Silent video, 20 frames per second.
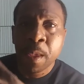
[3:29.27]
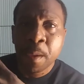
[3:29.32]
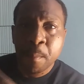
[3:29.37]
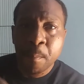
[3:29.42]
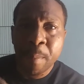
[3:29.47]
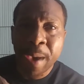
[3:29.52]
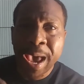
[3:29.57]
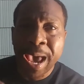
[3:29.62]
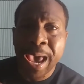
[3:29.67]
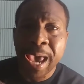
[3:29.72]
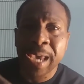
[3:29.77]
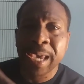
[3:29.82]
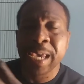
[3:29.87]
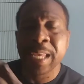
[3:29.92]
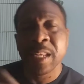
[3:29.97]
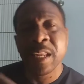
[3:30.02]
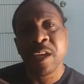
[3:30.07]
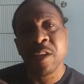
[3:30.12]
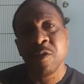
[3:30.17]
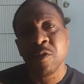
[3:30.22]
bag
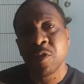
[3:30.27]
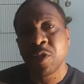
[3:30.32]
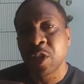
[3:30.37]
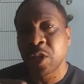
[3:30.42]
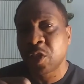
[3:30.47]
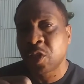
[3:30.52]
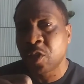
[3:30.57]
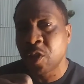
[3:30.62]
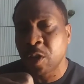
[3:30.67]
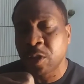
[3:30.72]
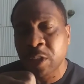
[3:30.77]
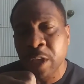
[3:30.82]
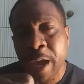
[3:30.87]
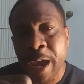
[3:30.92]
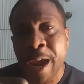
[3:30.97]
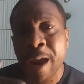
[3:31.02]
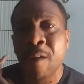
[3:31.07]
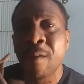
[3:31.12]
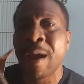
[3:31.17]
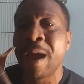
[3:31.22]
and then you just suck the
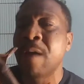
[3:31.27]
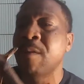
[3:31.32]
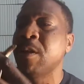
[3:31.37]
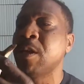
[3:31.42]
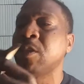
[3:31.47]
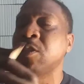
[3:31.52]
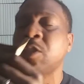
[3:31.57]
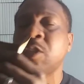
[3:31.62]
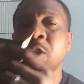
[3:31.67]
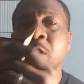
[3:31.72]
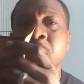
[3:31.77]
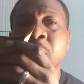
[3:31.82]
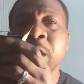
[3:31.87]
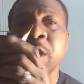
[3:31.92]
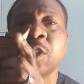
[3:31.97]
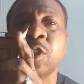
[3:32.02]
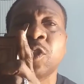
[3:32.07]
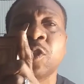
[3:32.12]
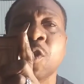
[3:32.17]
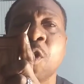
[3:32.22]
air out until it
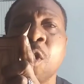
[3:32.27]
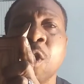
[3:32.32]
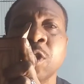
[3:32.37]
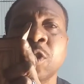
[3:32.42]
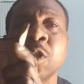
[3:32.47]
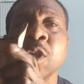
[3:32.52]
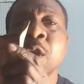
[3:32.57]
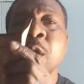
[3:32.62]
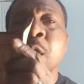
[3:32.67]
starts